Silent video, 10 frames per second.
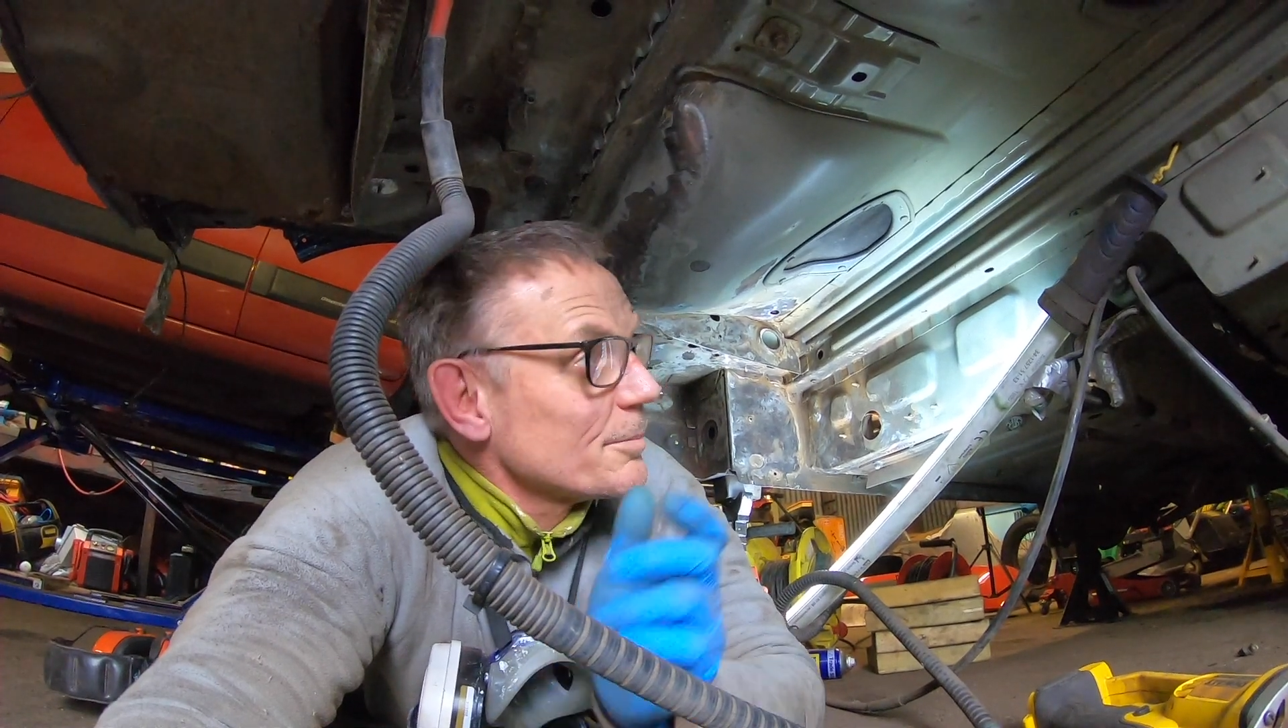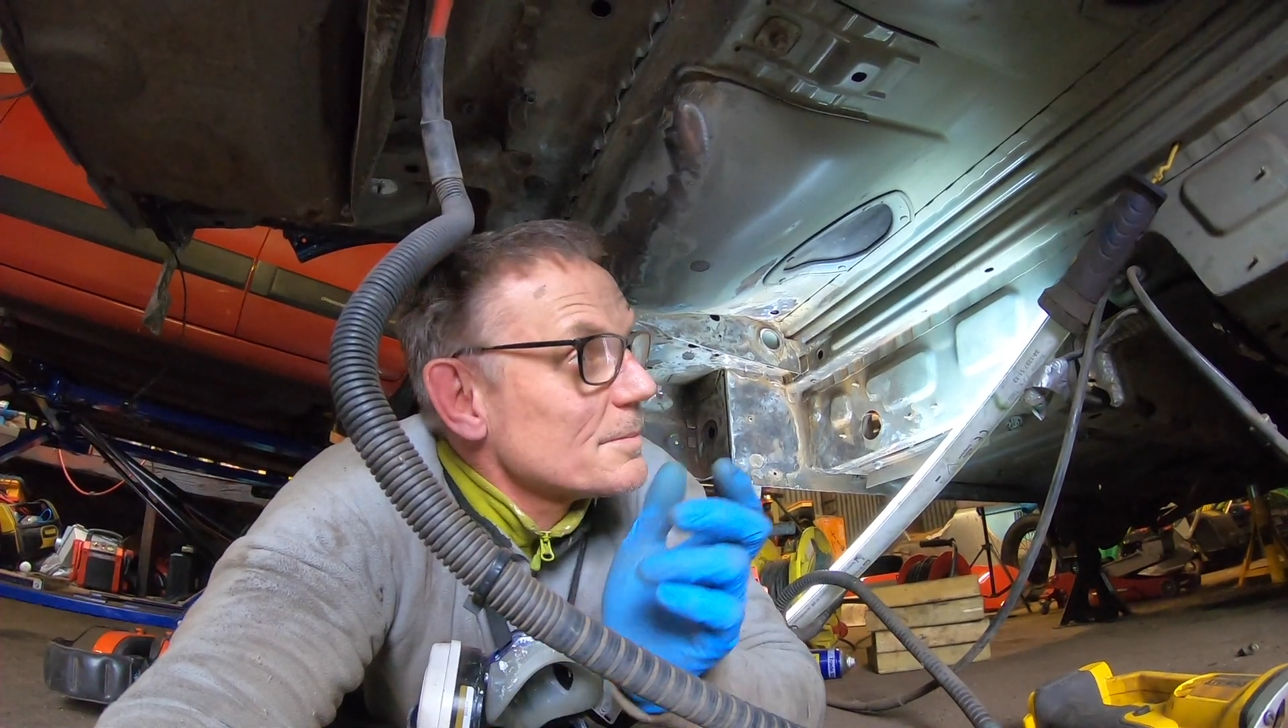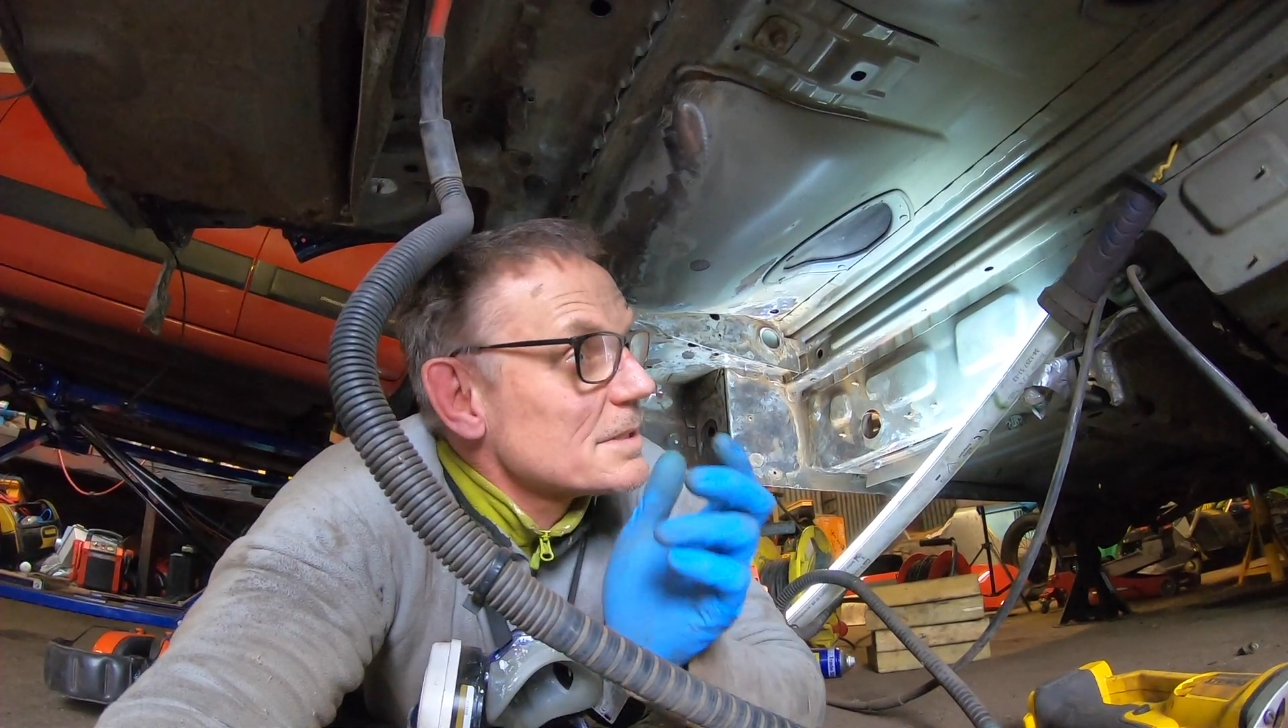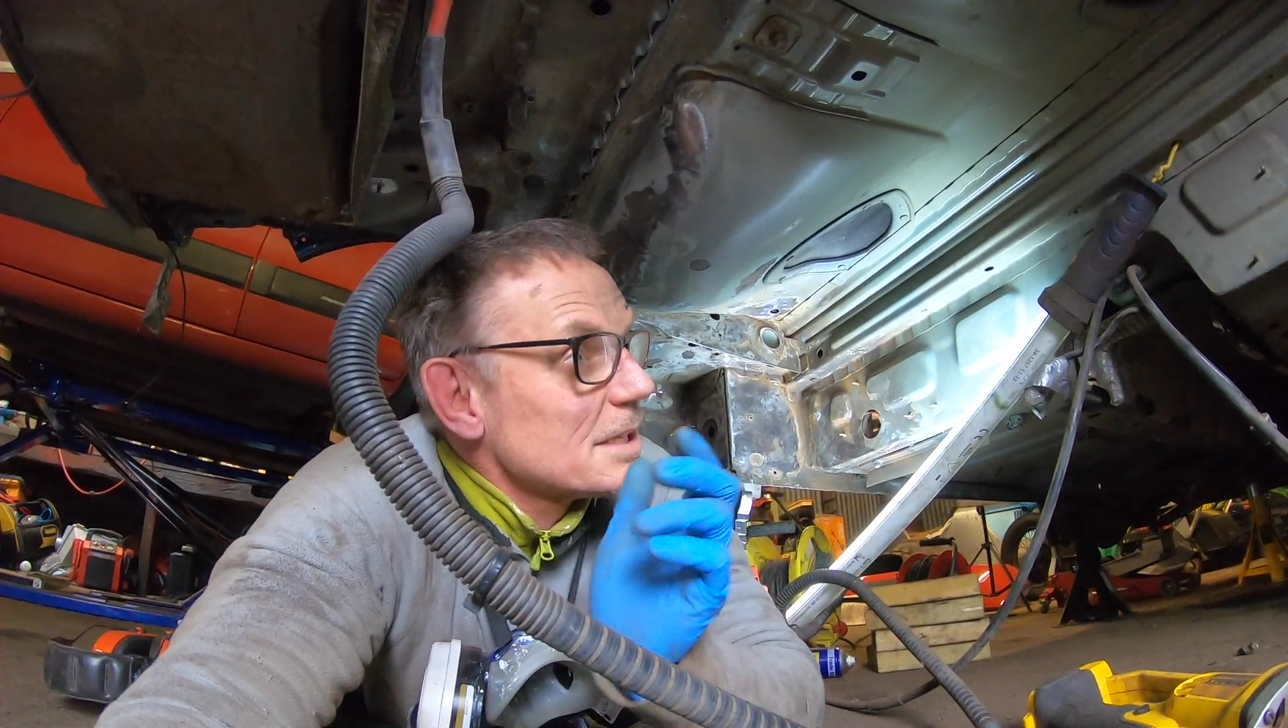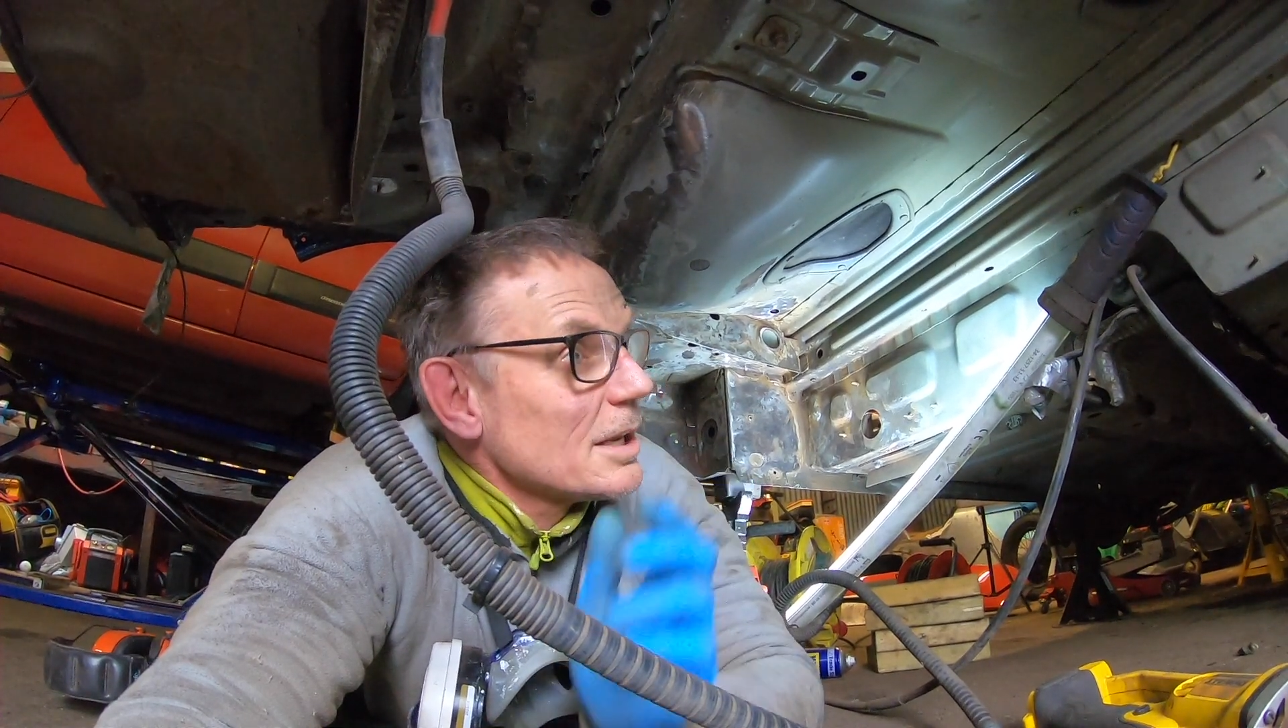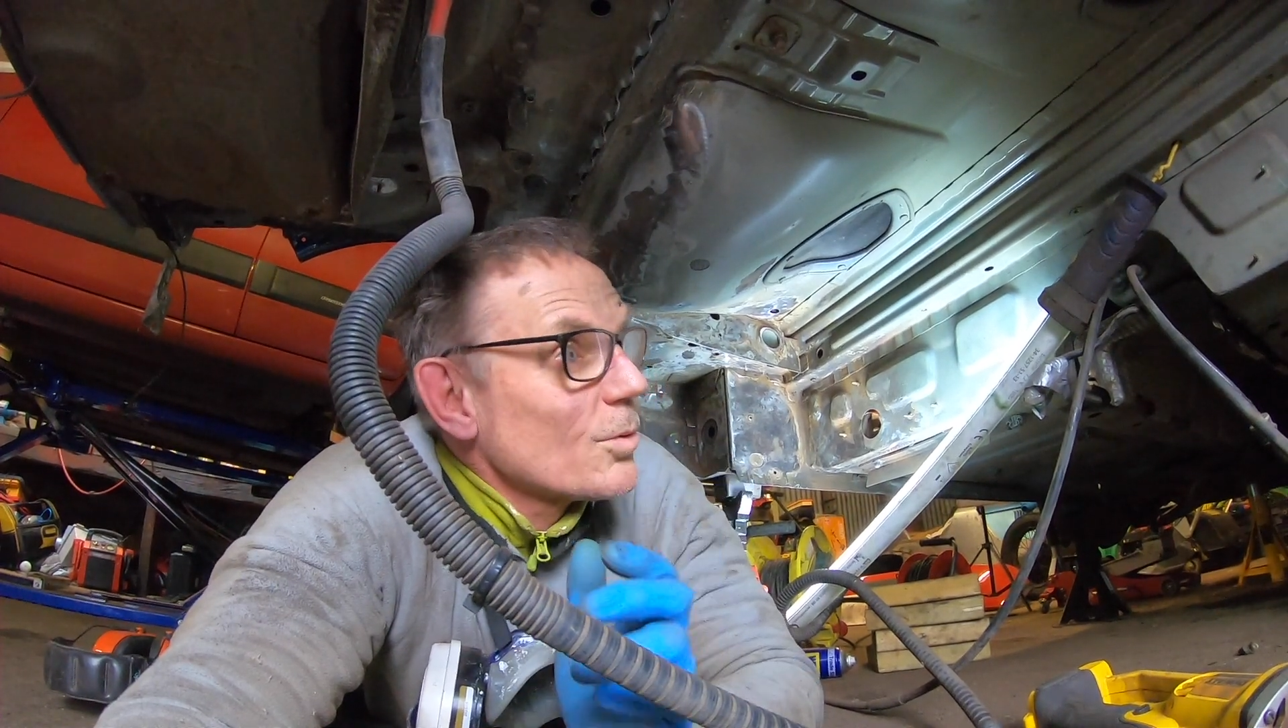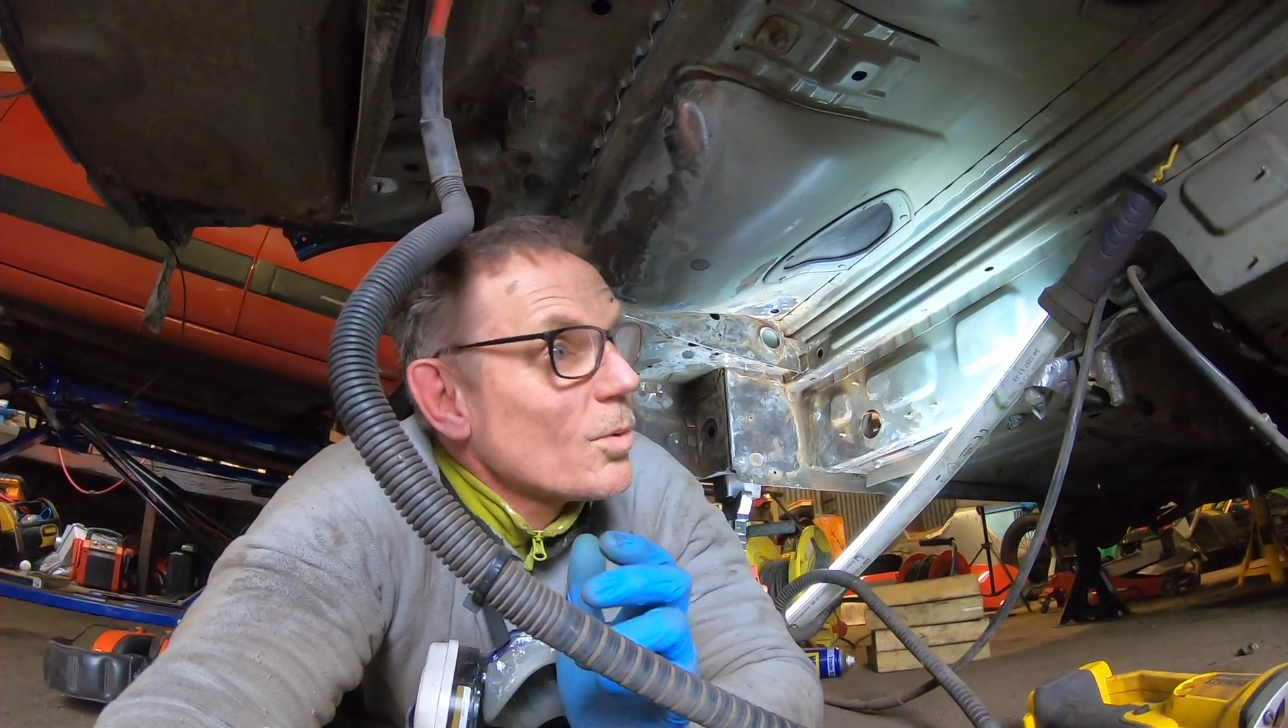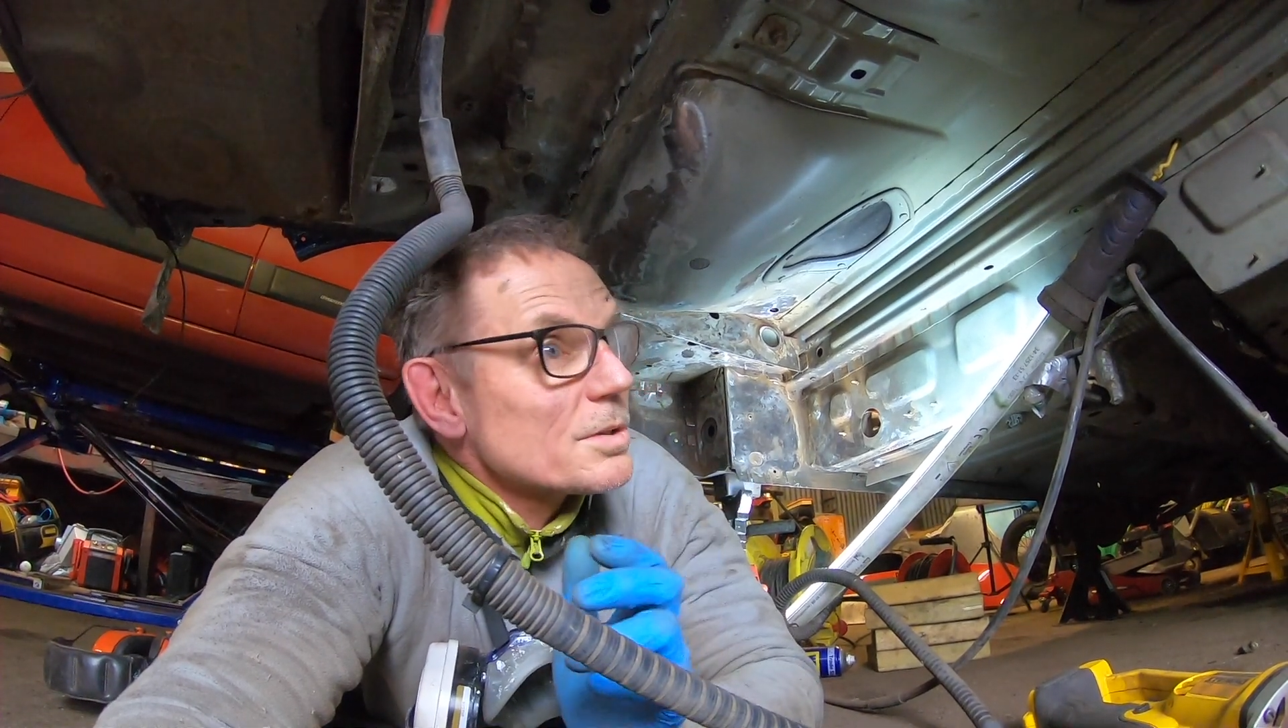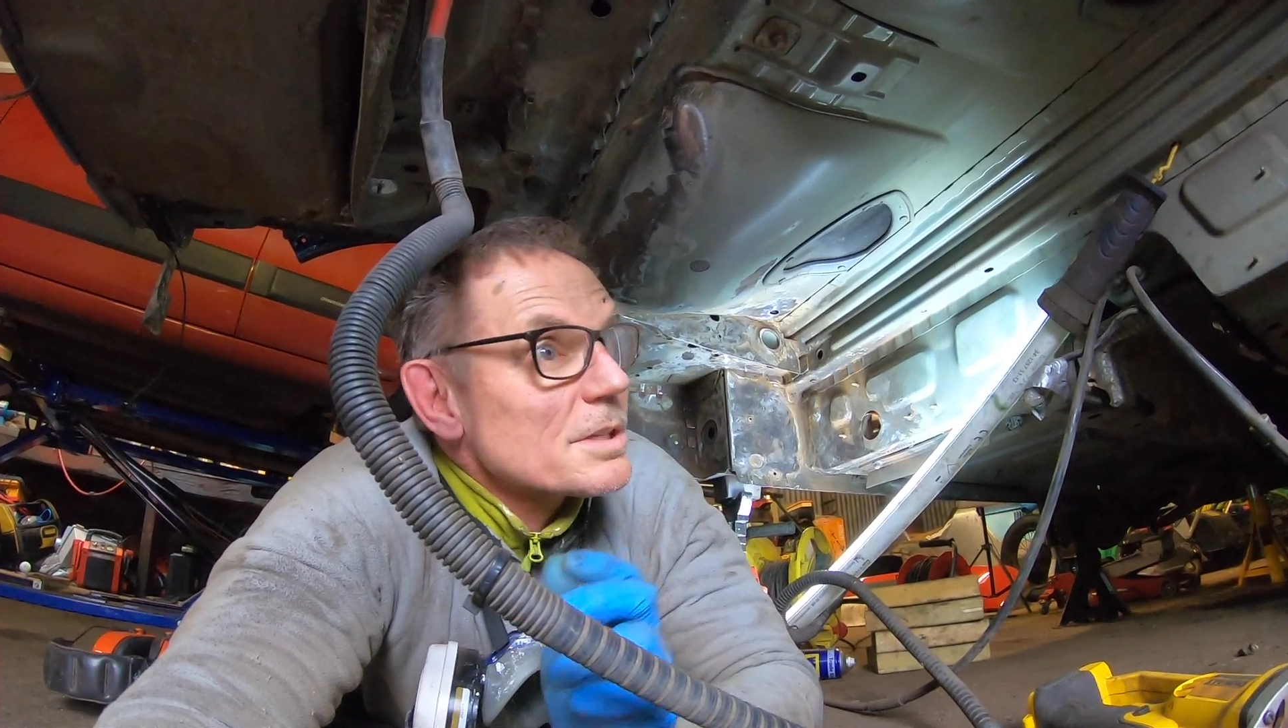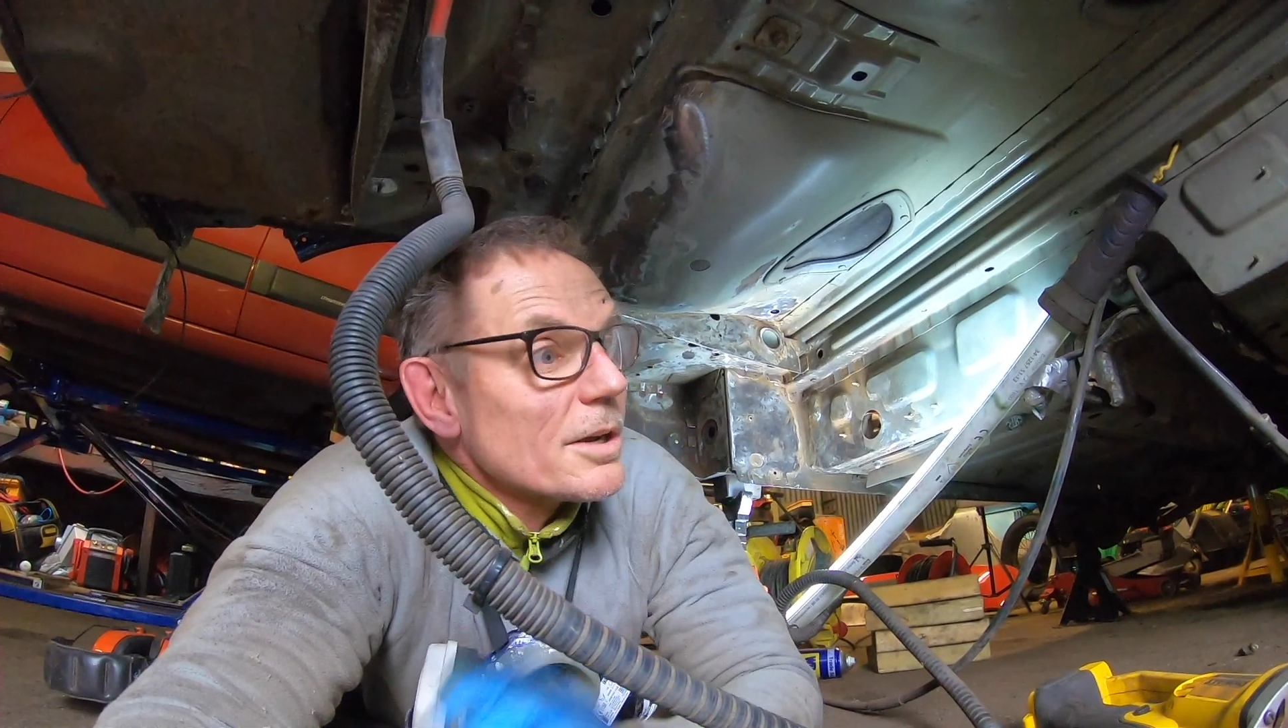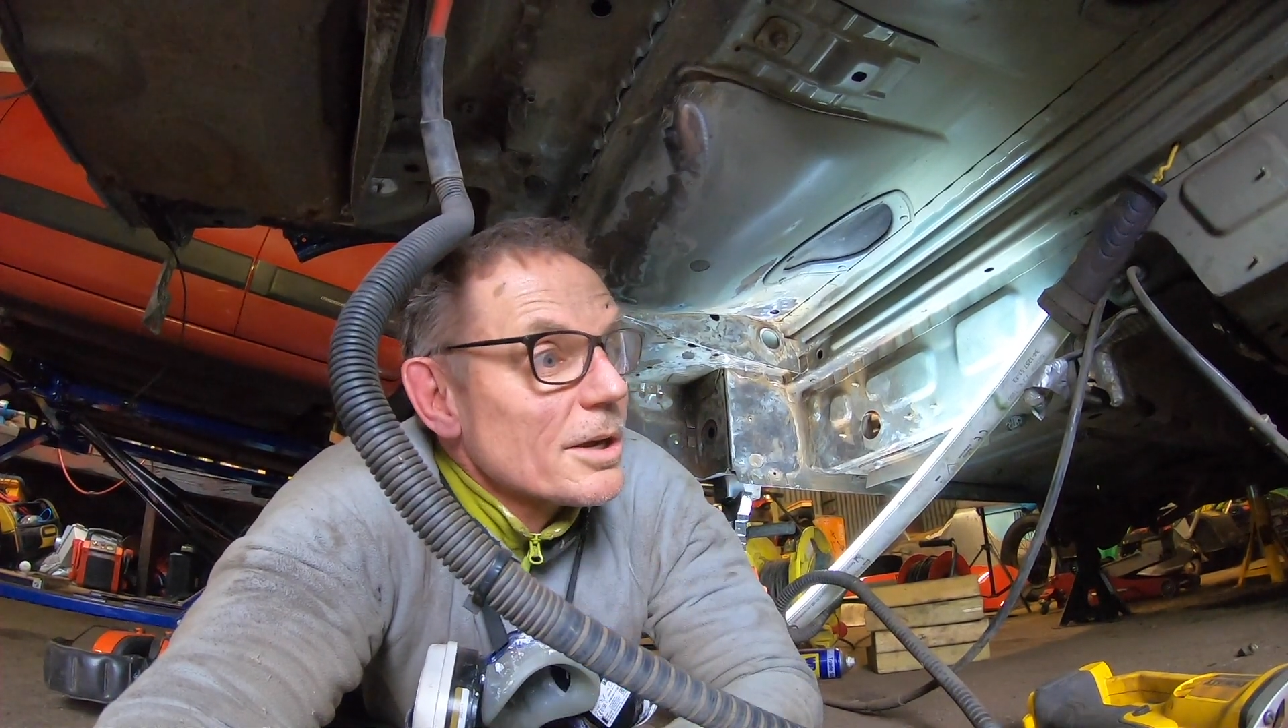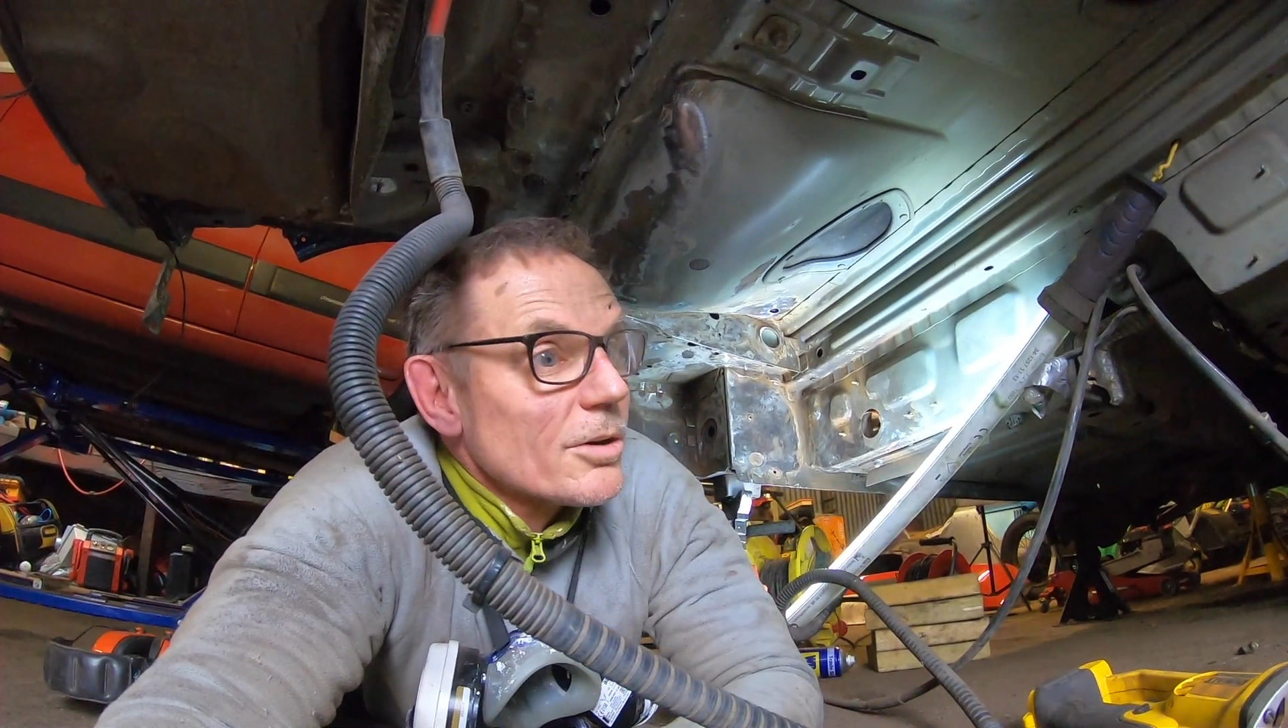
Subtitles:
seeing what's going